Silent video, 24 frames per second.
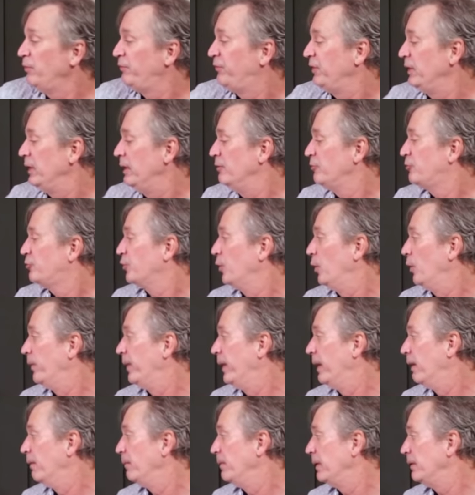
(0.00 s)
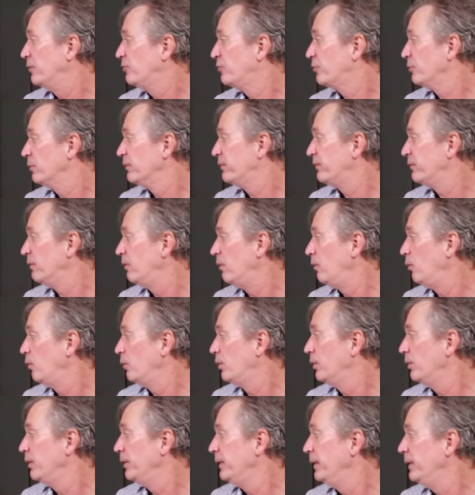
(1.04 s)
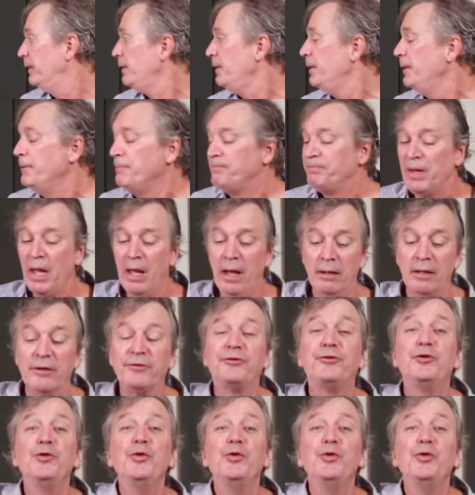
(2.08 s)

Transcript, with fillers: was the intro there. Make sure it's all good here. Let's